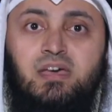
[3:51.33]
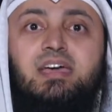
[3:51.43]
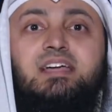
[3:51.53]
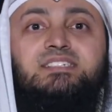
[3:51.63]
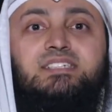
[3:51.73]

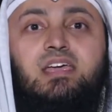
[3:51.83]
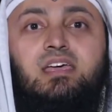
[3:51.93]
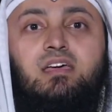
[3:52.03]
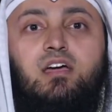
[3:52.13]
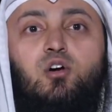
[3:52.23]
He is
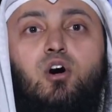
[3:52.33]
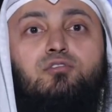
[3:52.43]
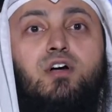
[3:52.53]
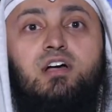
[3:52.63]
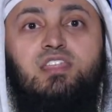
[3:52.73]
taking care
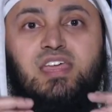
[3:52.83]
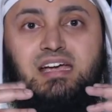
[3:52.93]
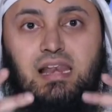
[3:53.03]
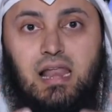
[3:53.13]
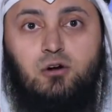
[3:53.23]
of the
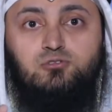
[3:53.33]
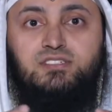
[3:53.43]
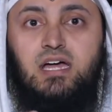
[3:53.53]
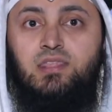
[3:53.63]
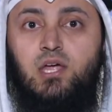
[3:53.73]

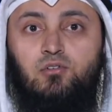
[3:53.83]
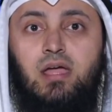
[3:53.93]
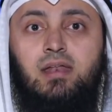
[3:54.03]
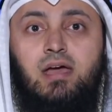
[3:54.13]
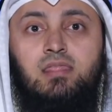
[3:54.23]
clouds and the
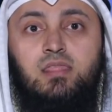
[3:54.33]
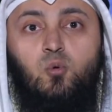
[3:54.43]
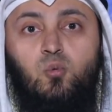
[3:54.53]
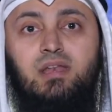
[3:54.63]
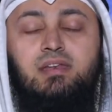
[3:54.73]
rain and the
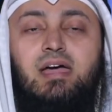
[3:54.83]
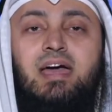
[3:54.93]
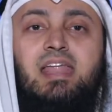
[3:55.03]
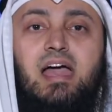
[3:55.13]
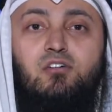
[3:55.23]
wind,
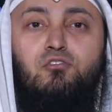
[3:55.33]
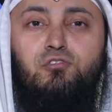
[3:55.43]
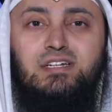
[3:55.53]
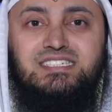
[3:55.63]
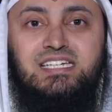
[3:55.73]
and
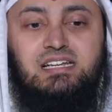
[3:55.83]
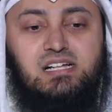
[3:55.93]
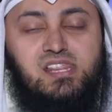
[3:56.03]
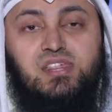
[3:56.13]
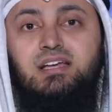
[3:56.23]
every
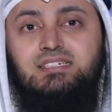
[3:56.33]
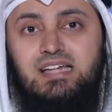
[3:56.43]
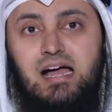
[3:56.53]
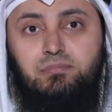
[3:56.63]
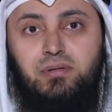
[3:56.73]
single thing is
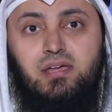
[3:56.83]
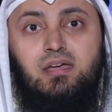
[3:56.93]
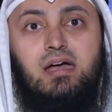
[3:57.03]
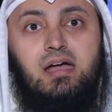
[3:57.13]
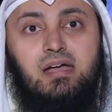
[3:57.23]
happening
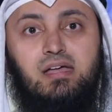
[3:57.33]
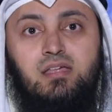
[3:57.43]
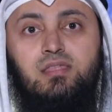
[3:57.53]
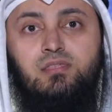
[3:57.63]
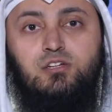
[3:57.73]

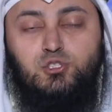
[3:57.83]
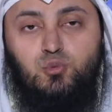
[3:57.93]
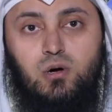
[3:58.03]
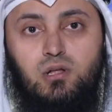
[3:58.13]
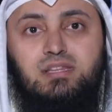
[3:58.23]
in this
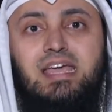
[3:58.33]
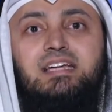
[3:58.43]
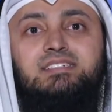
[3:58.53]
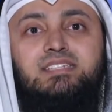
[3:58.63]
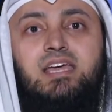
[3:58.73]
world. He
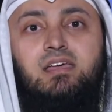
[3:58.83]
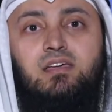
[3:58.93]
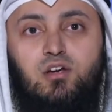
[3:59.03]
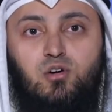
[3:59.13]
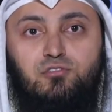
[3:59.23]
is taking
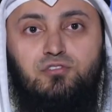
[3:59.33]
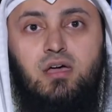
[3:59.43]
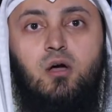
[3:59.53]
care of.